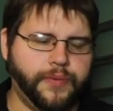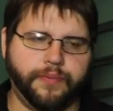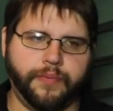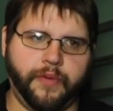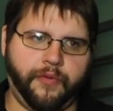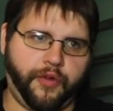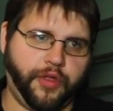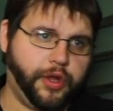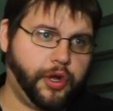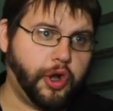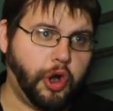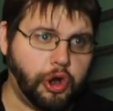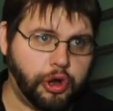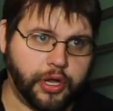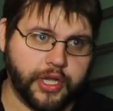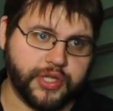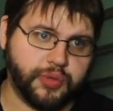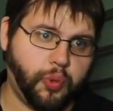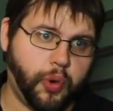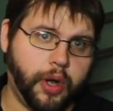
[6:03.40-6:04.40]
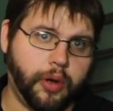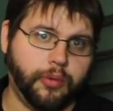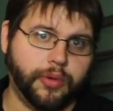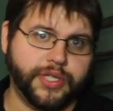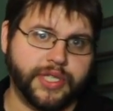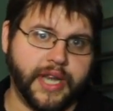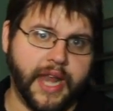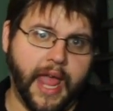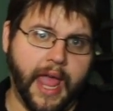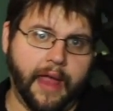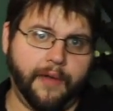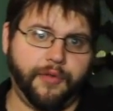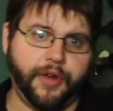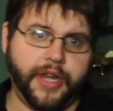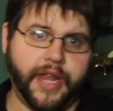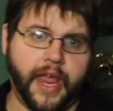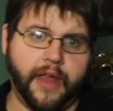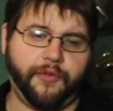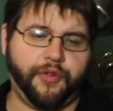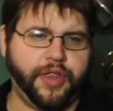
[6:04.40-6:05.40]
the Gurkhas, where it was an
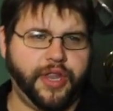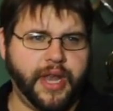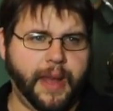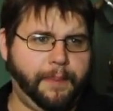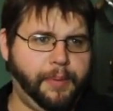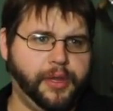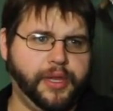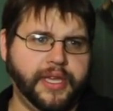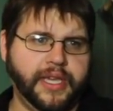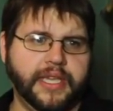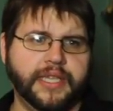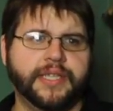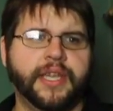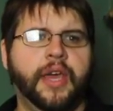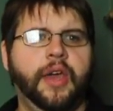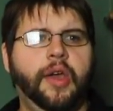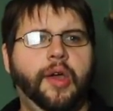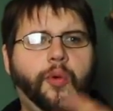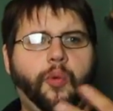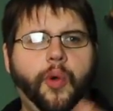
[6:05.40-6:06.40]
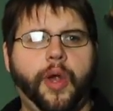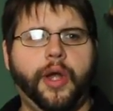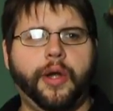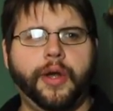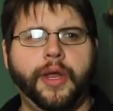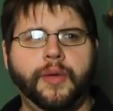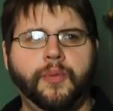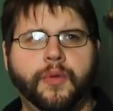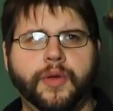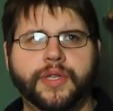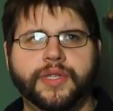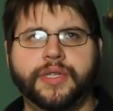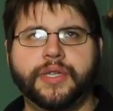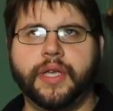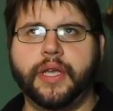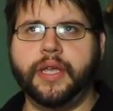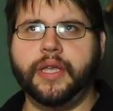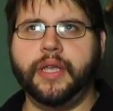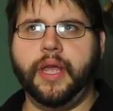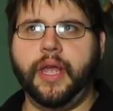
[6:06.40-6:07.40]
everyday, for the Nepalese, where
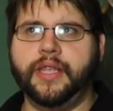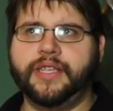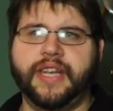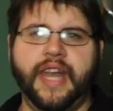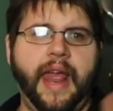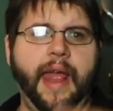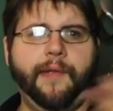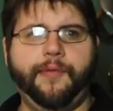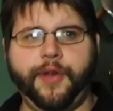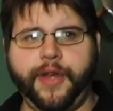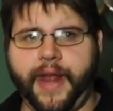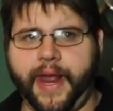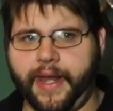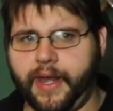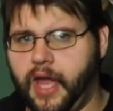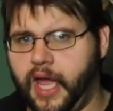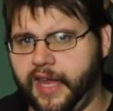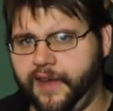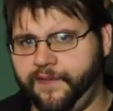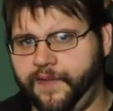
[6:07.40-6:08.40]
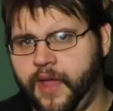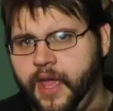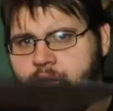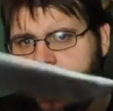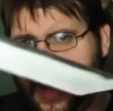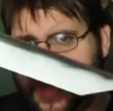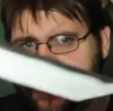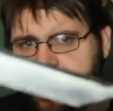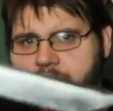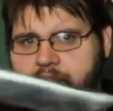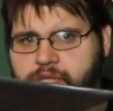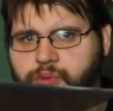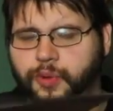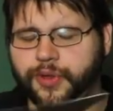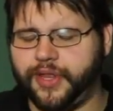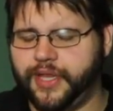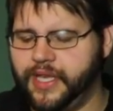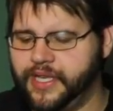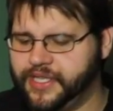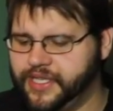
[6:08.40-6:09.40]
it's an everyday knife, and that's
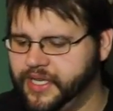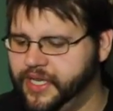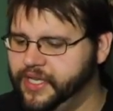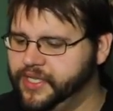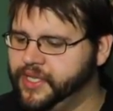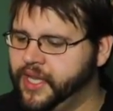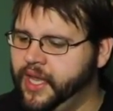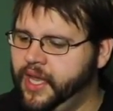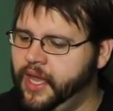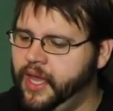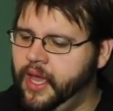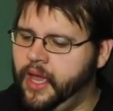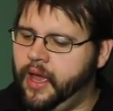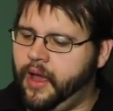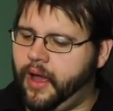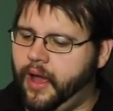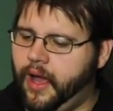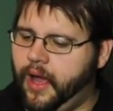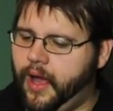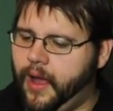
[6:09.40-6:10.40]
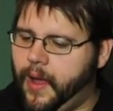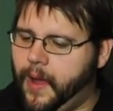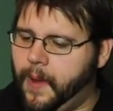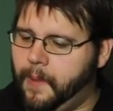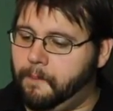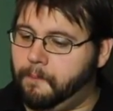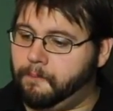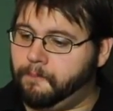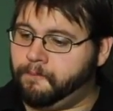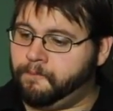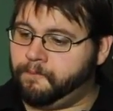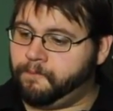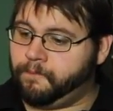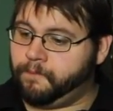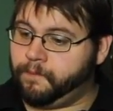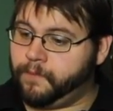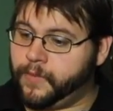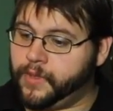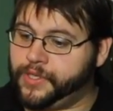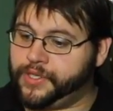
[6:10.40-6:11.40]
what this is.
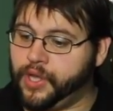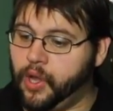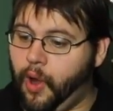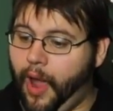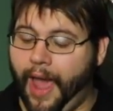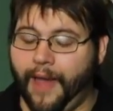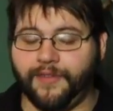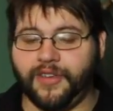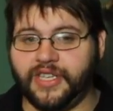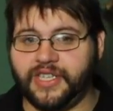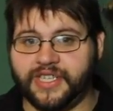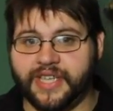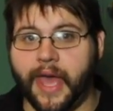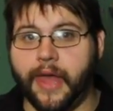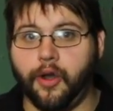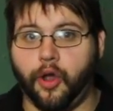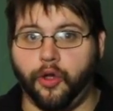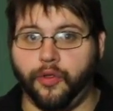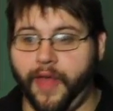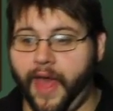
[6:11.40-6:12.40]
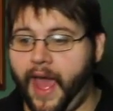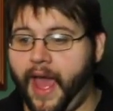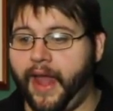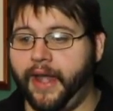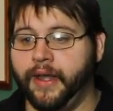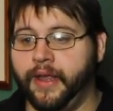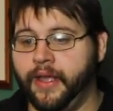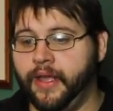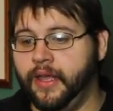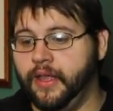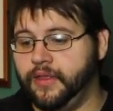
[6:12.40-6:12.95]
So having said all that,